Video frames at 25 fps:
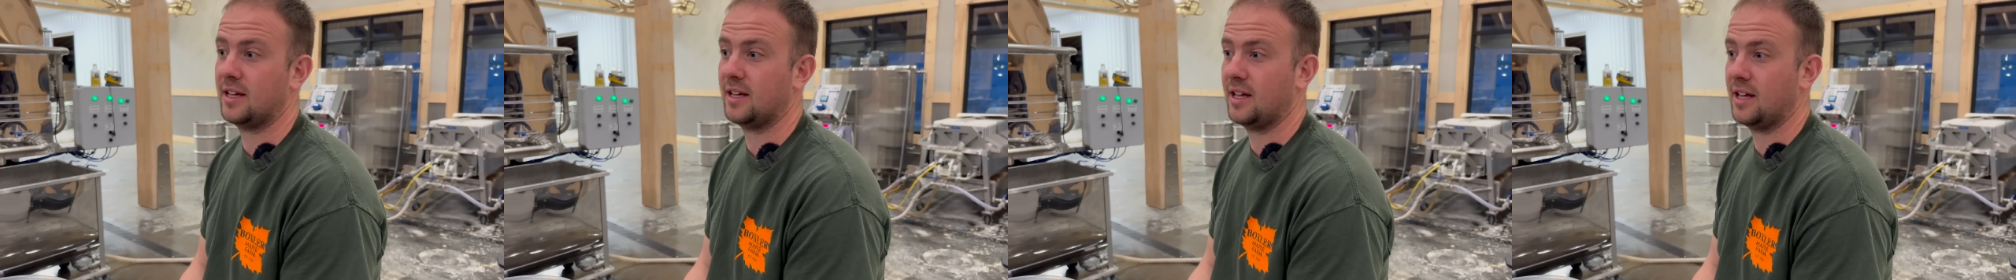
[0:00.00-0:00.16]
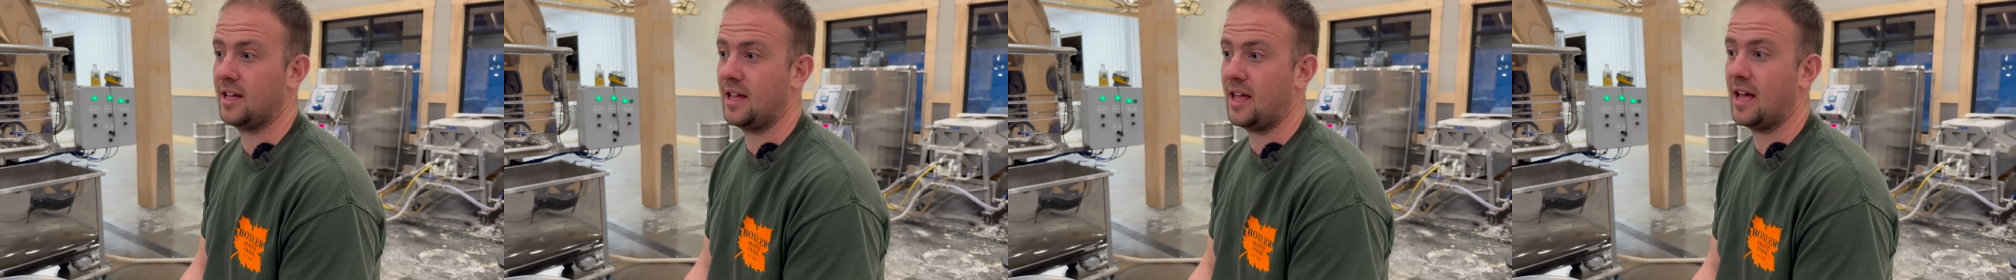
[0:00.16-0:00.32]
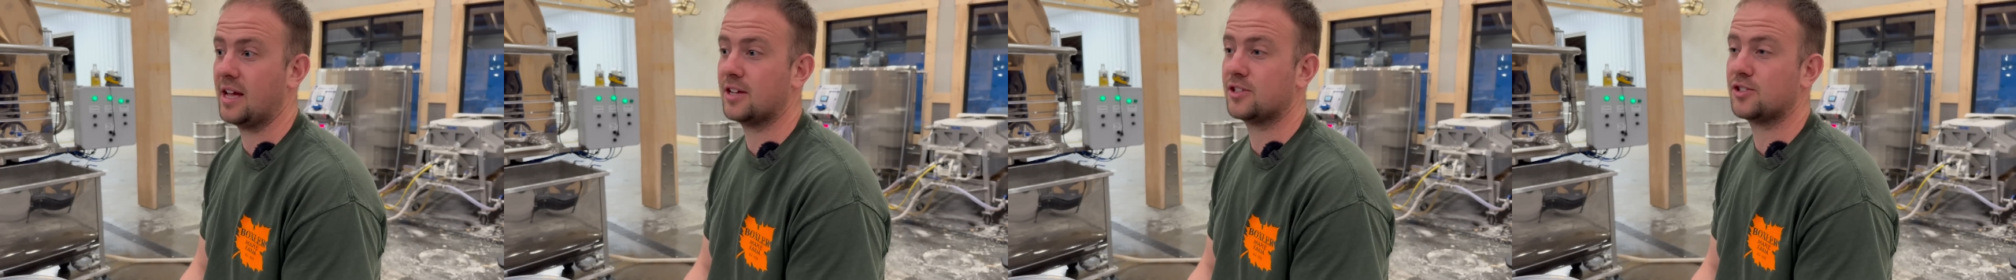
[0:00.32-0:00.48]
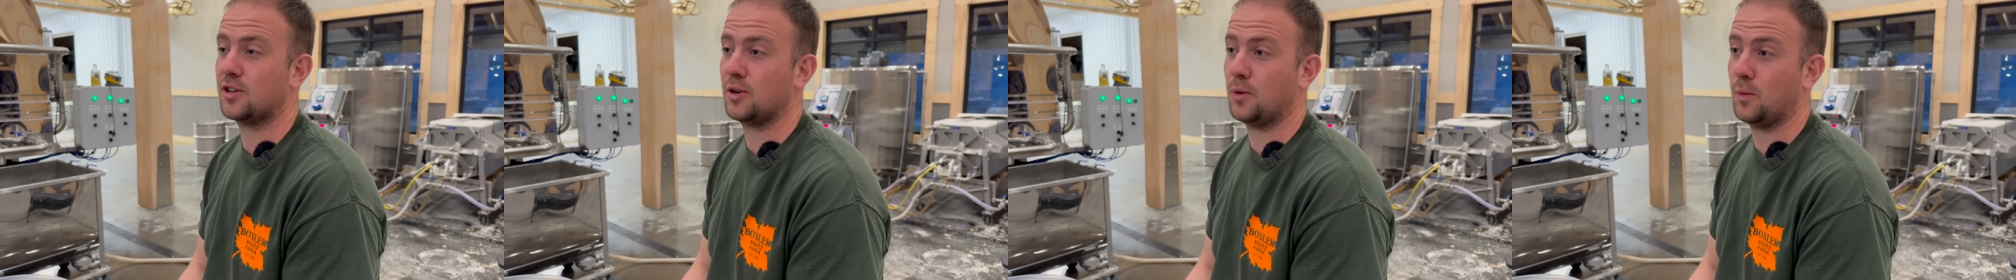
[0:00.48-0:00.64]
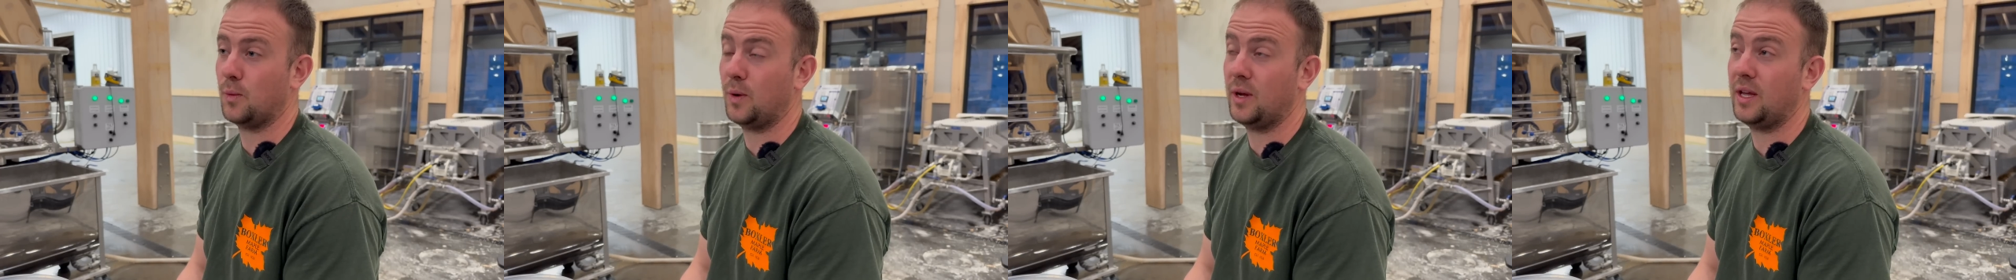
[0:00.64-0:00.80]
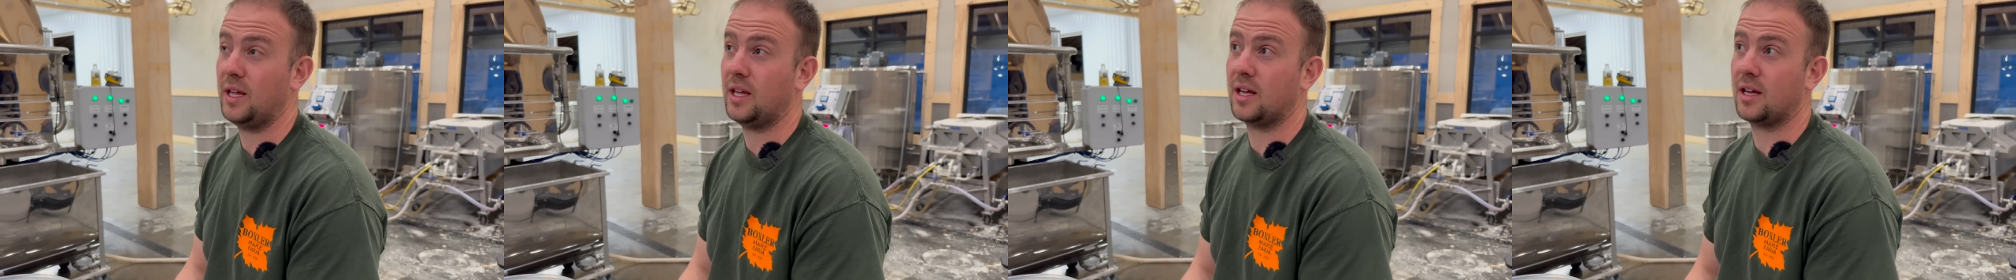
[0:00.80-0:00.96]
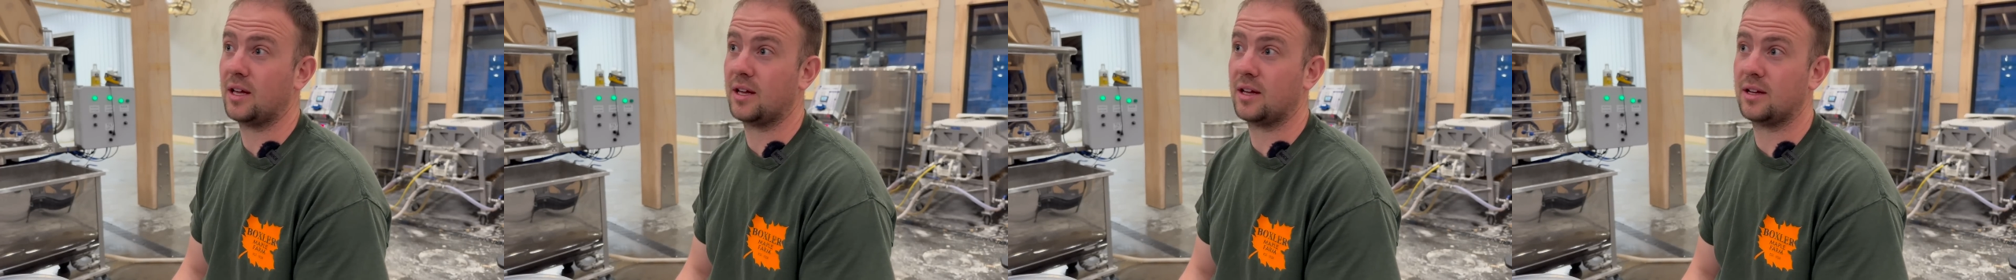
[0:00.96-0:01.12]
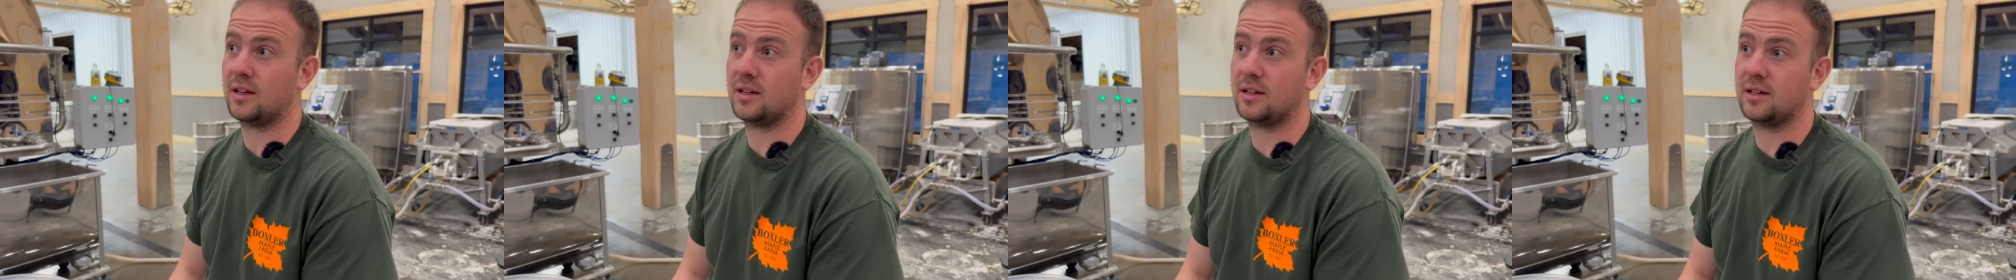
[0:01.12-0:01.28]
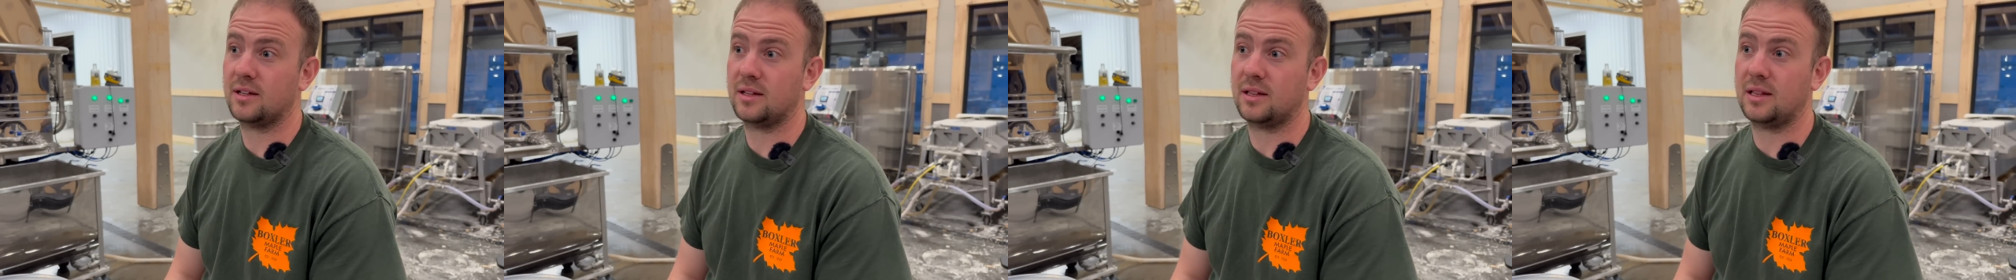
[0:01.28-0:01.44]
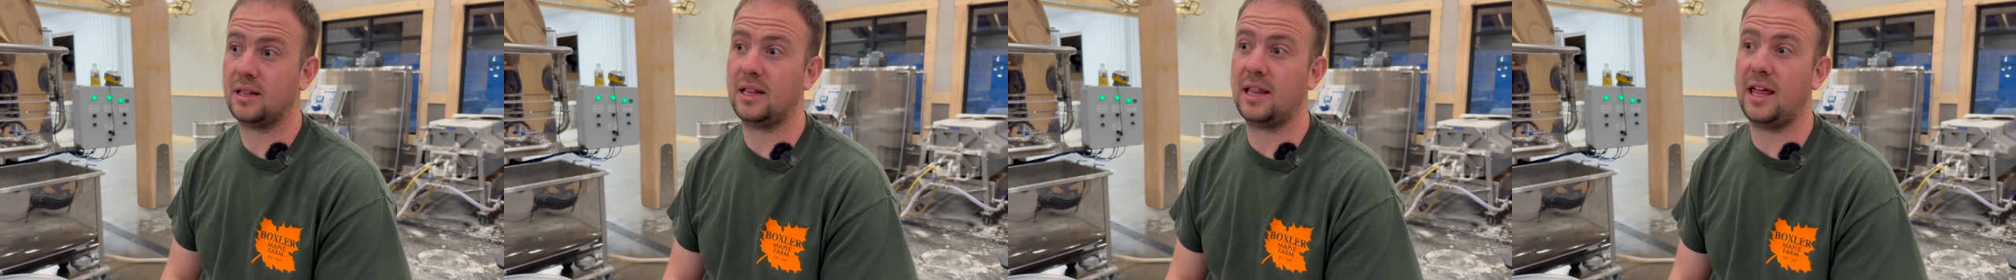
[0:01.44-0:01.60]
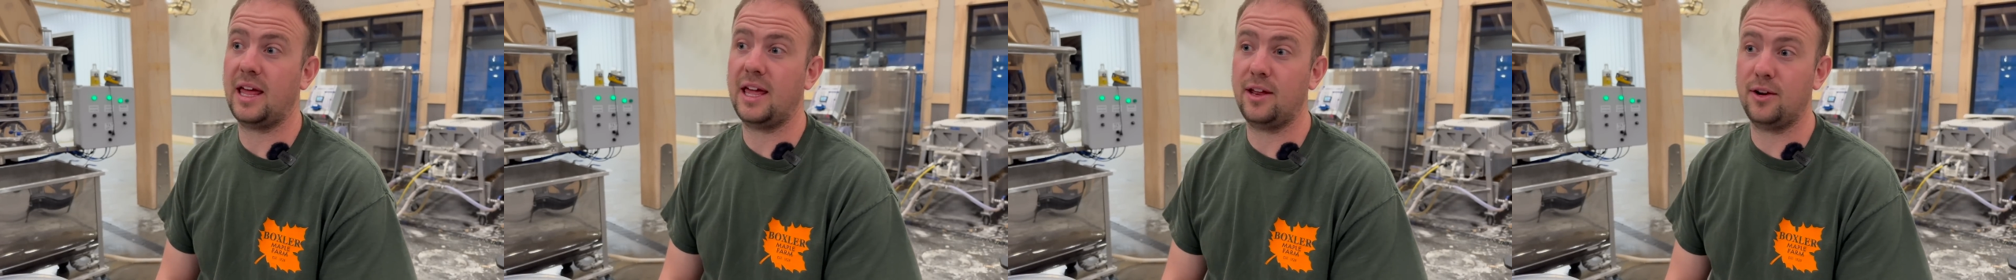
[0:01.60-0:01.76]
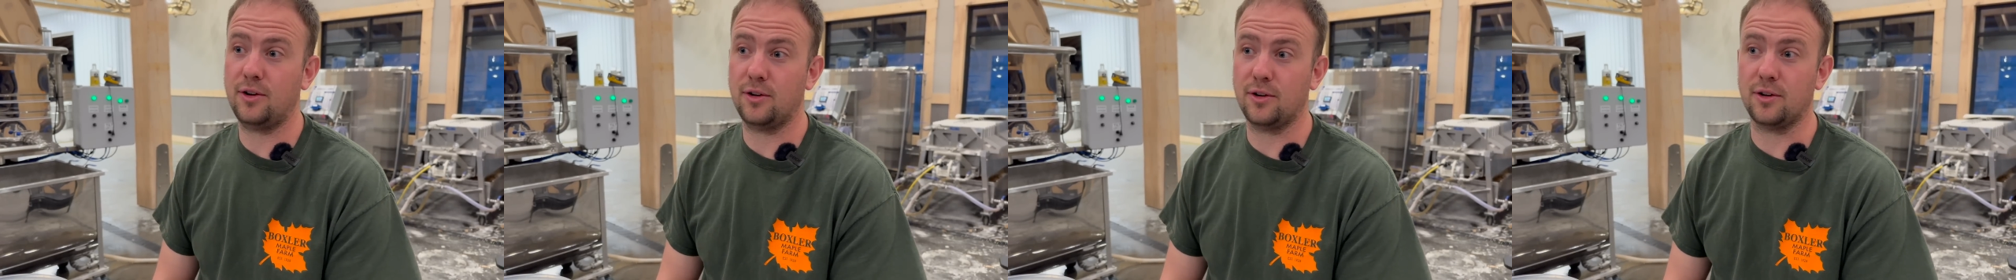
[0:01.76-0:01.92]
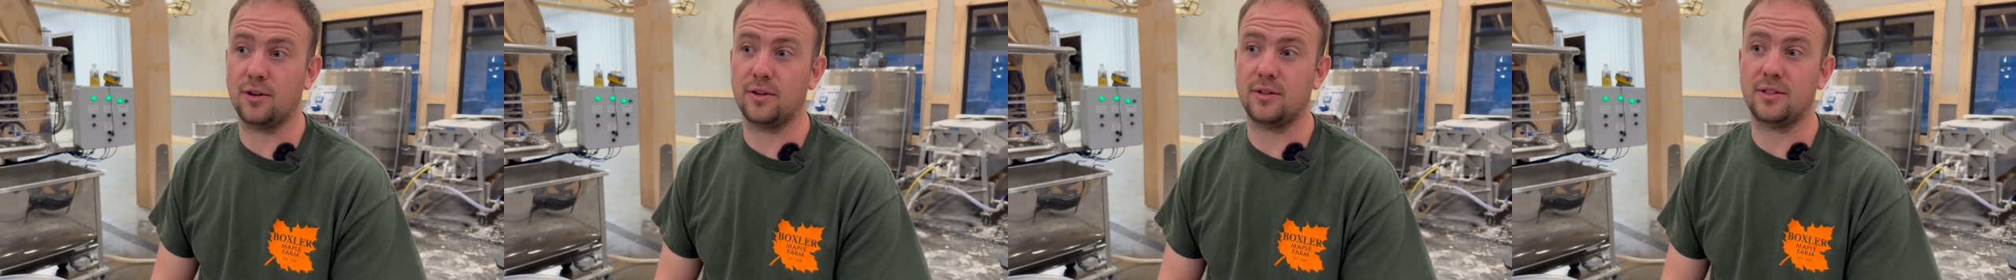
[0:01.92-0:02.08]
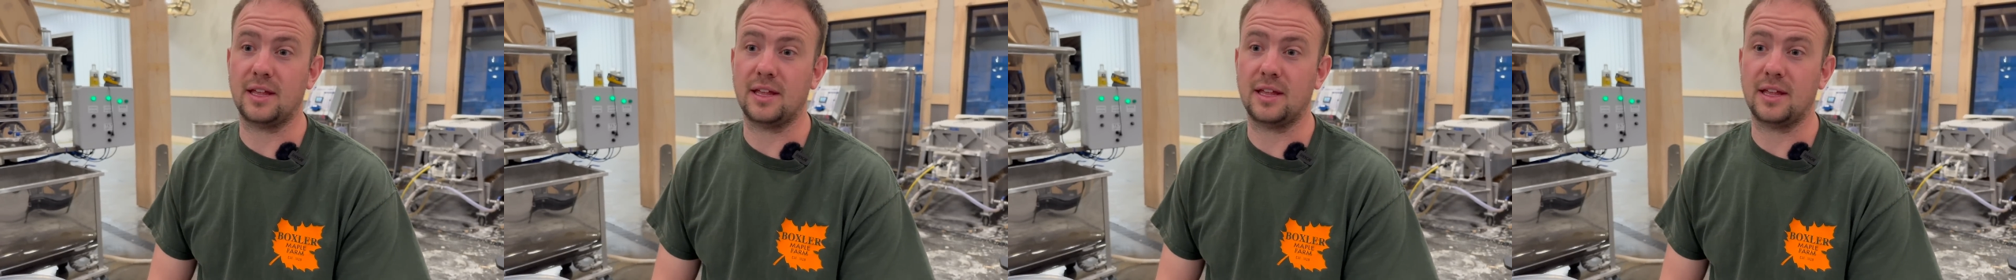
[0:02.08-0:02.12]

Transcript: actually a week later